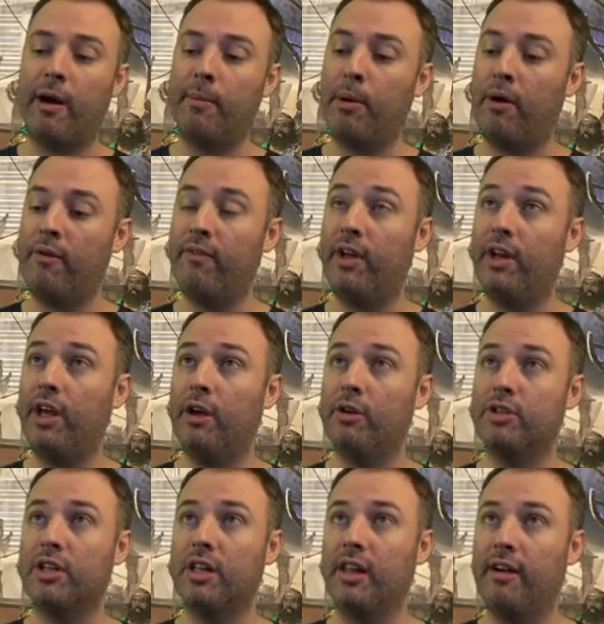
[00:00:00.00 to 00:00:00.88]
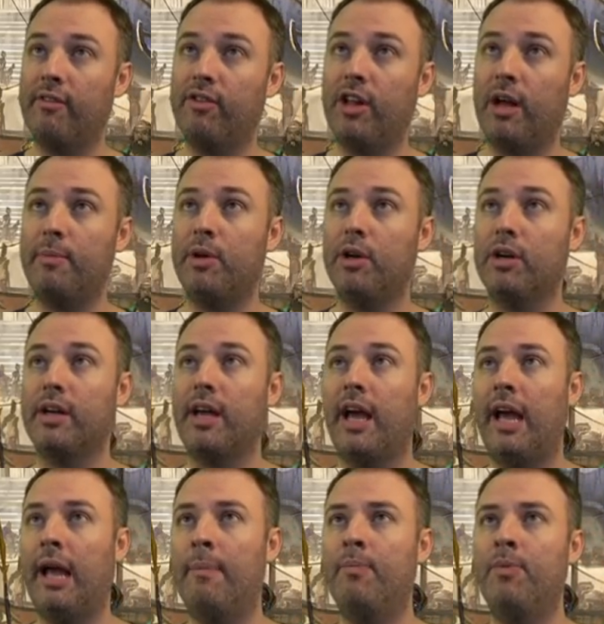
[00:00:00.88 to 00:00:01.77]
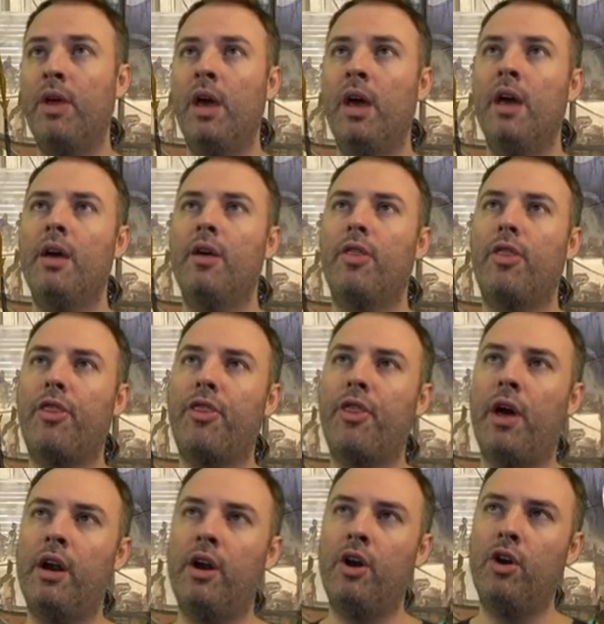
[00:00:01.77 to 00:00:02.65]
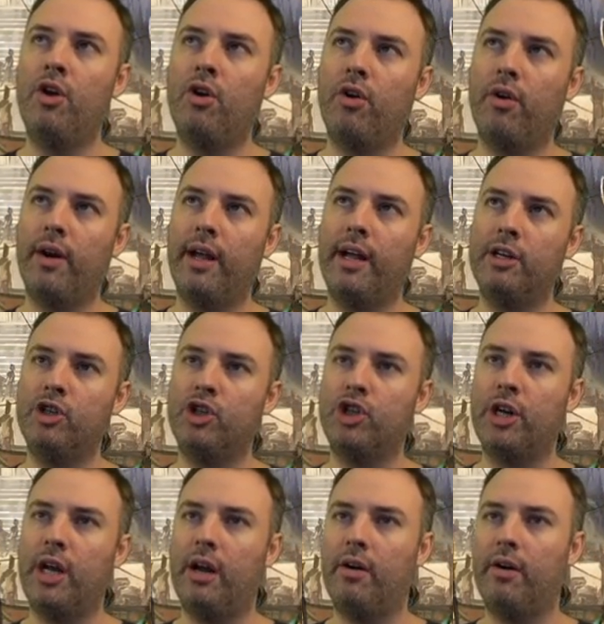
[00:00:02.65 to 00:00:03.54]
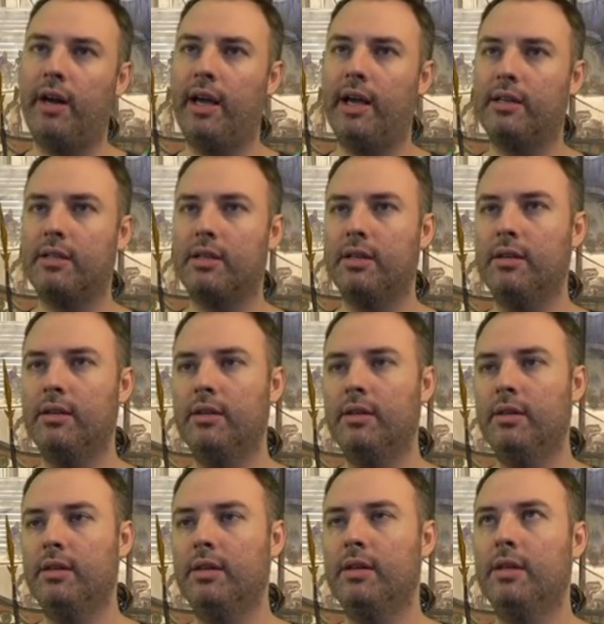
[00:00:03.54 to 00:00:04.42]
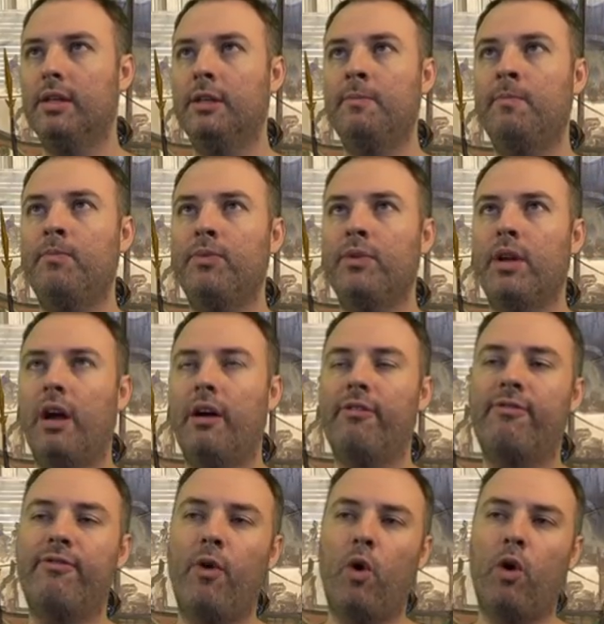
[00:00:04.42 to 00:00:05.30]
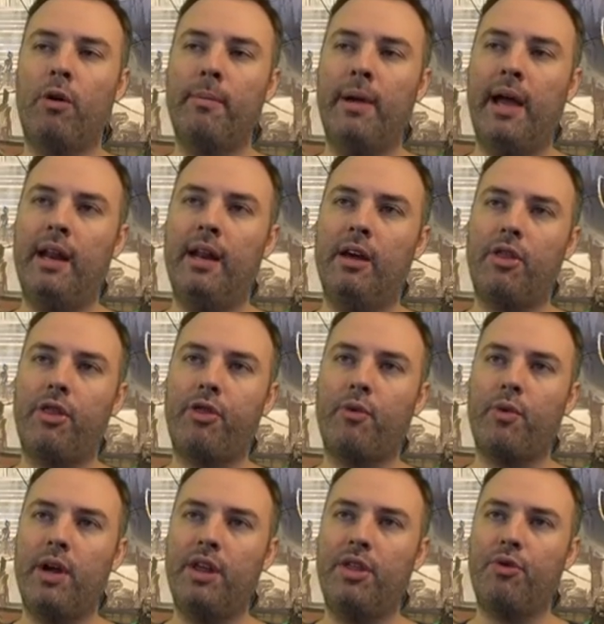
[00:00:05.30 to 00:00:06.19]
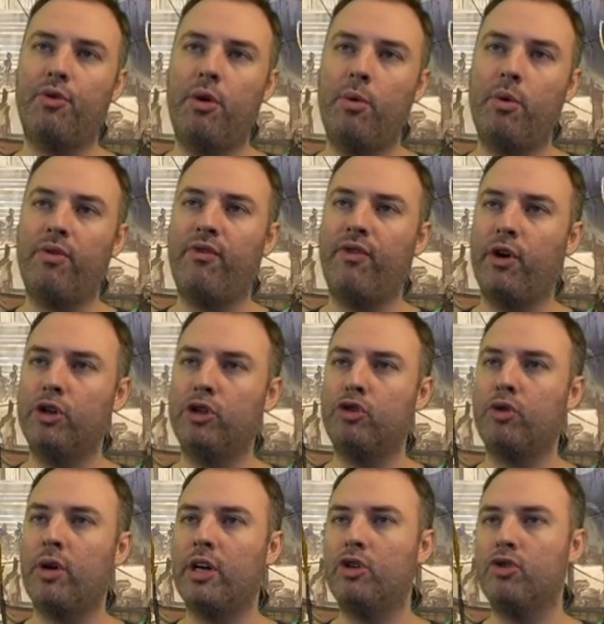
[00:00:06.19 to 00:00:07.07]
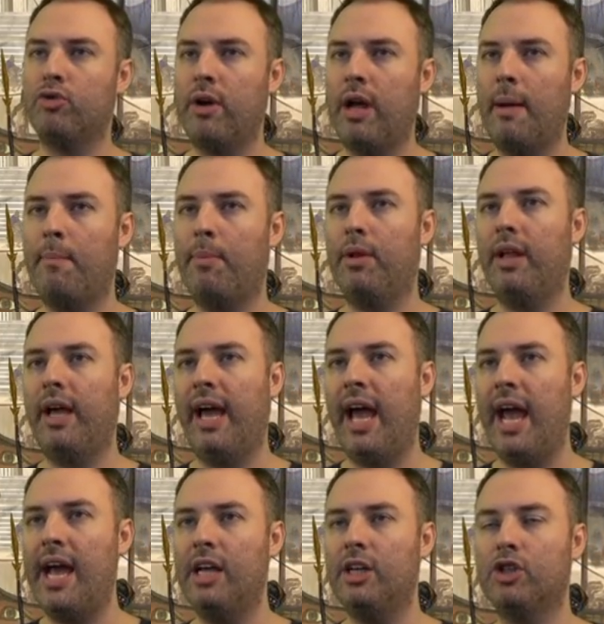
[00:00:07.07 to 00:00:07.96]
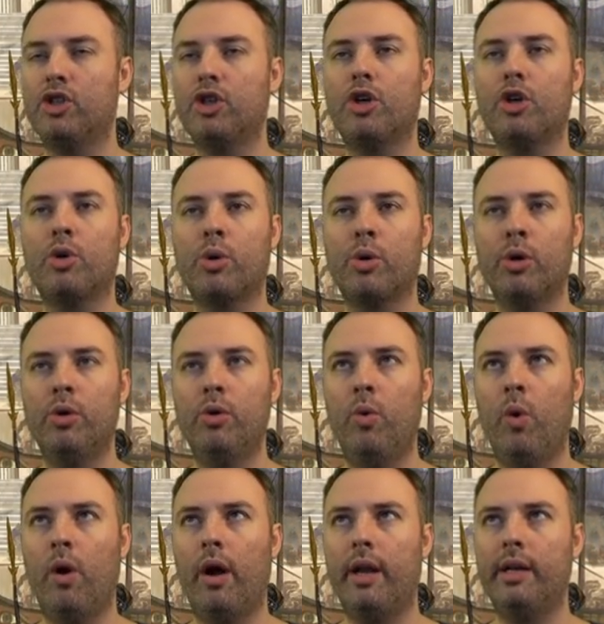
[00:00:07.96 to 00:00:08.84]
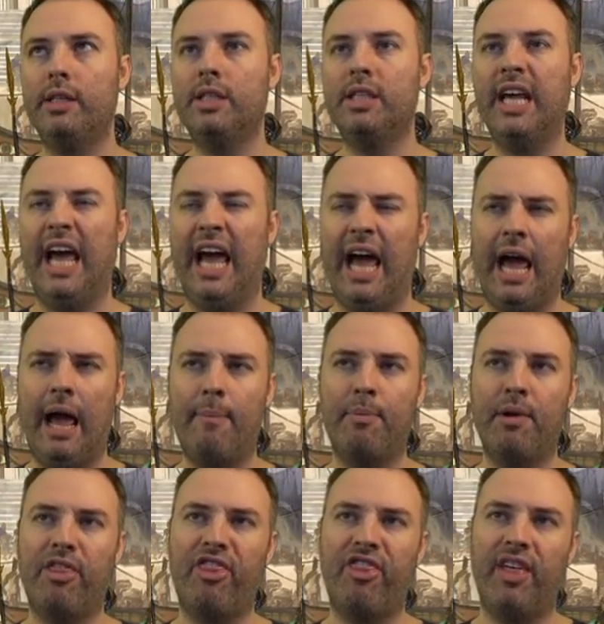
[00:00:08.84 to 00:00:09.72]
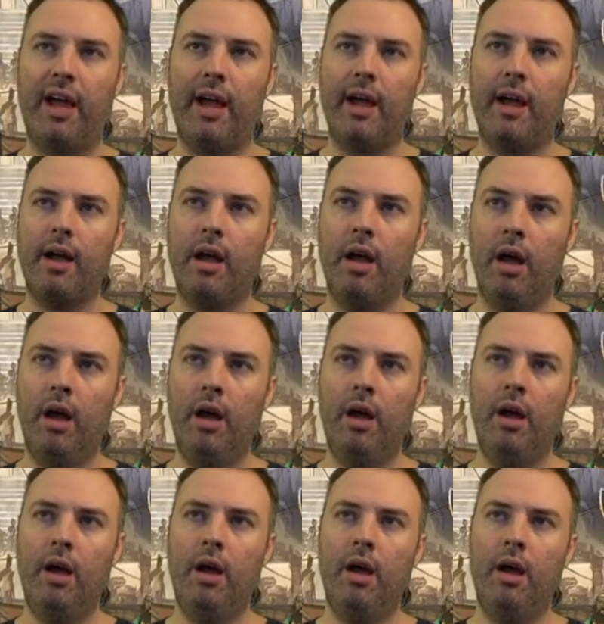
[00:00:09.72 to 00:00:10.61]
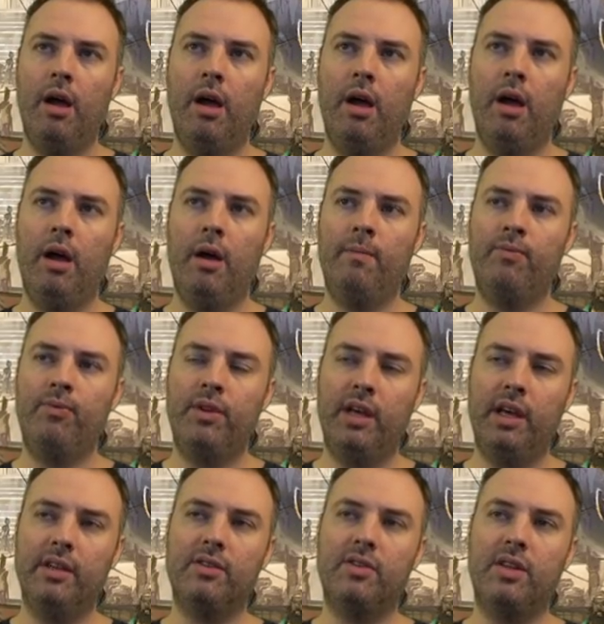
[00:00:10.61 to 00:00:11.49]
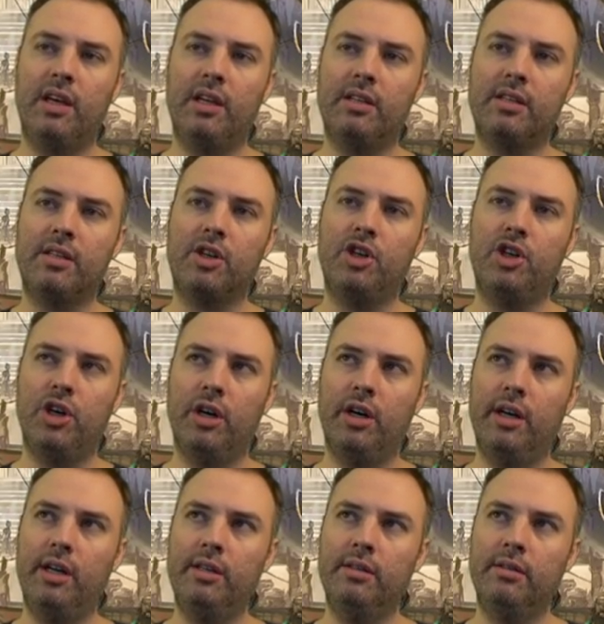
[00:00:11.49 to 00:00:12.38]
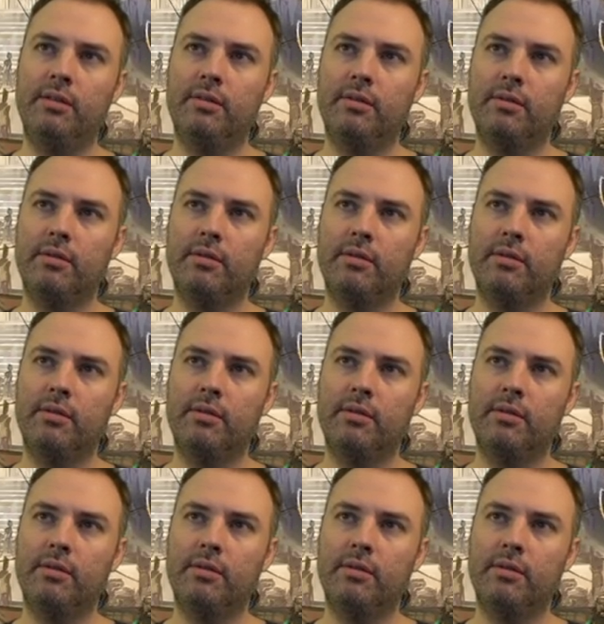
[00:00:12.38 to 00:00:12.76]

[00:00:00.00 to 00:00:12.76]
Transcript: Fireball videos to level up your game. Thundering Chariot. A four mana, three, three with first strike, trample, haste, crew one, tap a thing. Is this good?